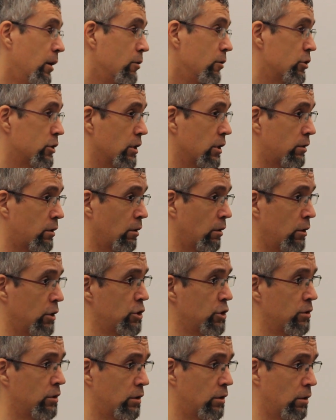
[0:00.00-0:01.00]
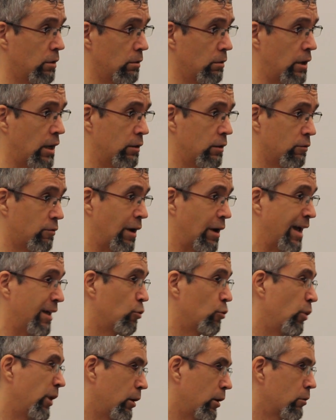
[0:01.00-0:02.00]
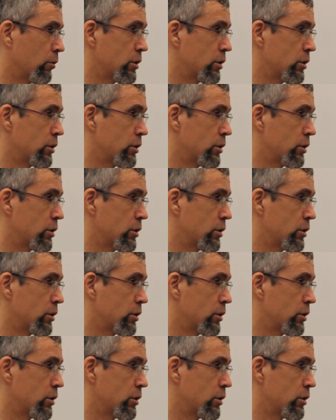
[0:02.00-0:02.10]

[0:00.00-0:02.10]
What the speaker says: which is a traditional kind of right-wing